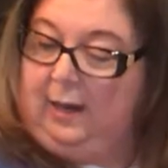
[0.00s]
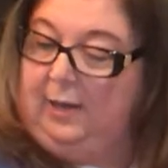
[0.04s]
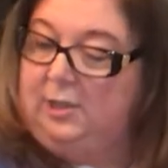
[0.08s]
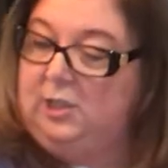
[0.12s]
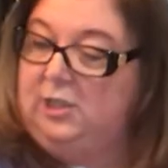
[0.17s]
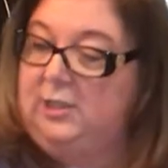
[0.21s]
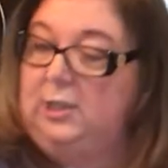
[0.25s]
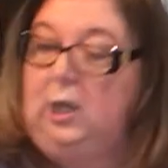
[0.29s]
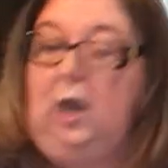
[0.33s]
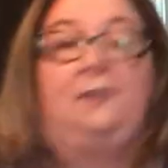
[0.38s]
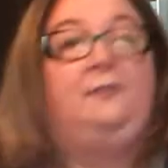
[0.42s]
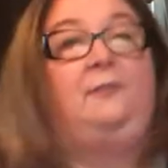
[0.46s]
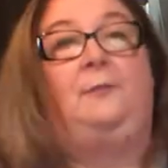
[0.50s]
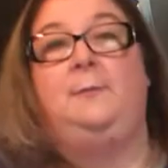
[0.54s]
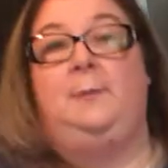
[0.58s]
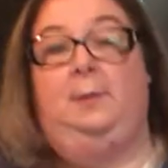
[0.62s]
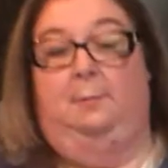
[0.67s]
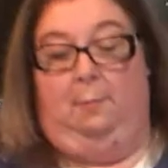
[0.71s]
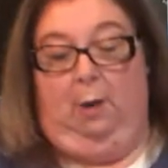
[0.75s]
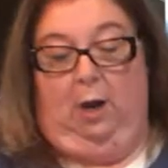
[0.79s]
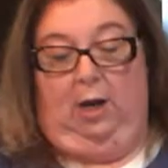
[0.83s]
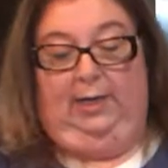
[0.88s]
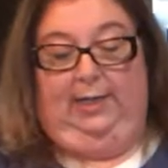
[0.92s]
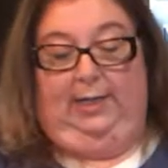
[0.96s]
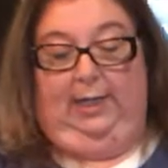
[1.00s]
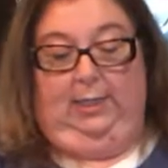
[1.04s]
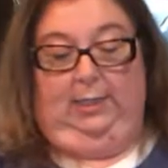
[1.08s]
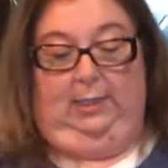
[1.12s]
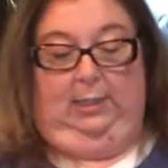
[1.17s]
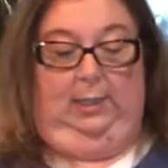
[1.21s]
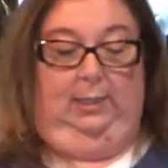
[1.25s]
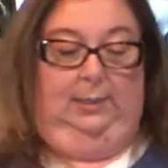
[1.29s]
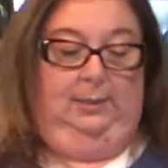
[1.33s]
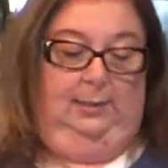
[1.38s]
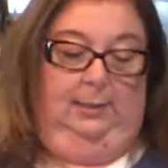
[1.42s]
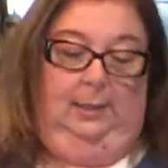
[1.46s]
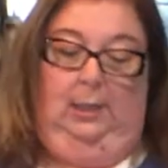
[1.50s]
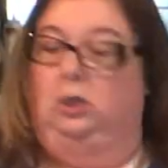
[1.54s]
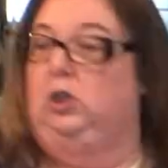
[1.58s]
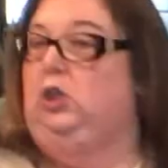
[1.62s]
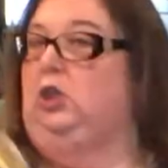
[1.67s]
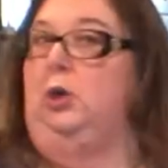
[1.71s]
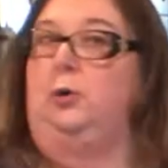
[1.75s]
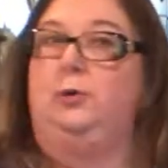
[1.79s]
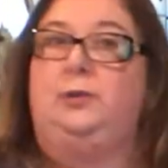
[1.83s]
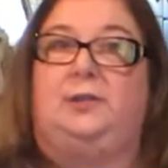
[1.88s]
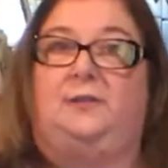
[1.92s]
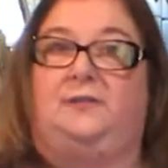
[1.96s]
I just got from the market. It's
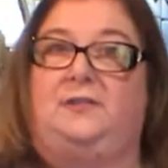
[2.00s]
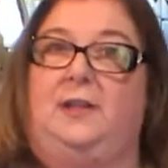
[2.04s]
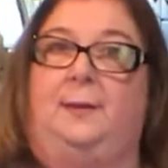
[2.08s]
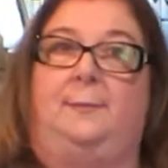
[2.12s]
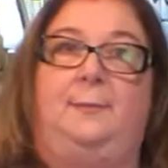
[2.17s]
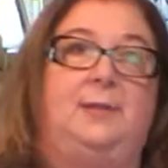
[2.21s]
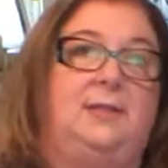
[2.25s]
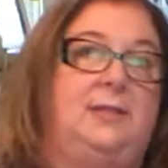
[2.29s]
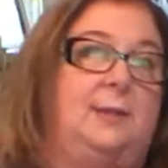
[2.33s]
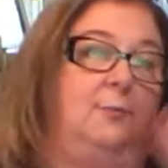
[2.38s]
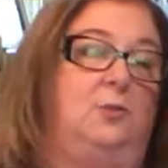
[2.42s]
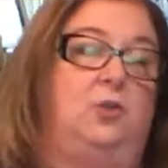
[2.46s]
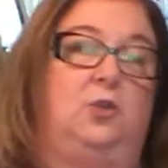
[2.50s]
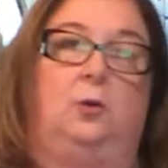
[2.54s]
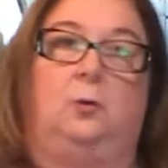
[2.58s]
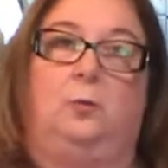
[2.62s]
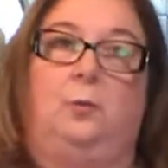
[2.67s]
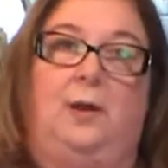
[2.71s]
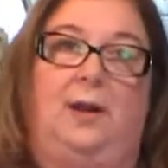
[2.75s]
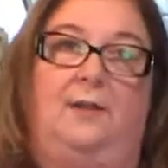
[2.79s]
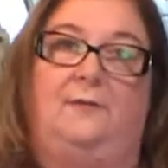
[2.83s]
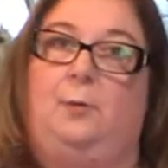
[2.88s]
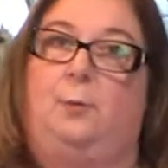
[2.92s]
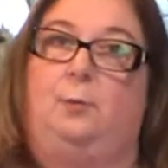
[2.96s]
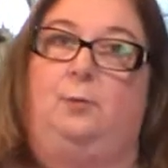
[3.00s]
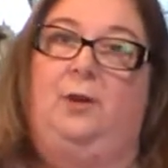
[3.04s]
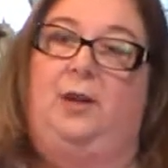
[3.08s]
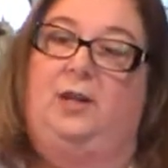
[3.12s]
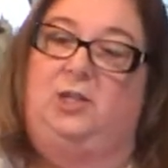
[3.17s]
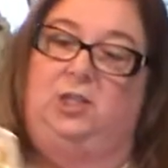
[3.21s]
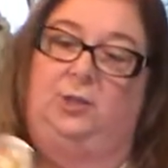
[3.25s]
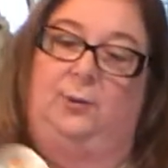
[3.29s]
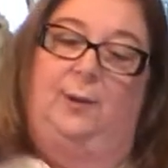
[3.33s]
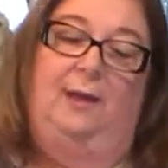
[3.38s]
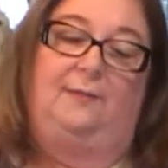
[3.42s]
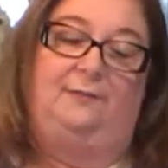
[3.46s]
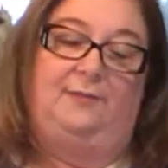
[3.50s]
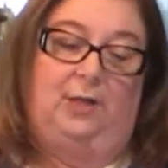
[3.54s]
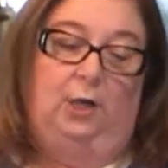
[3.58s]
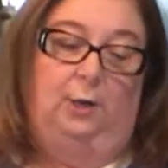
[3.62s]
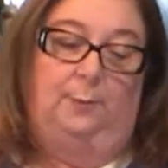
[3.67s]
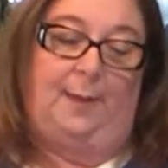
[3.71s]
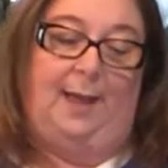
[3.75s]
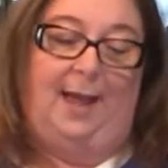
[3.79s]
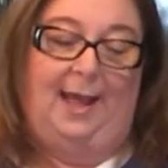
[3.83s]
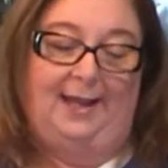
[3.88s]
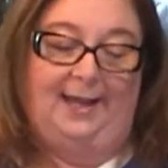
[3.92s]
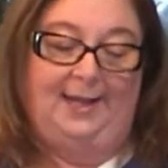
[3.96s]
Joseph's hummus. I'm sure whatever brand you have
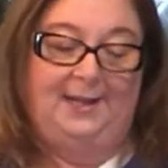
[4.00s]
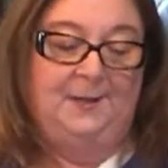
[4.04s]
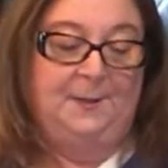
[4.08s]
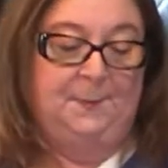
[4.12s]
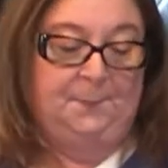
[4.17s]
nearby.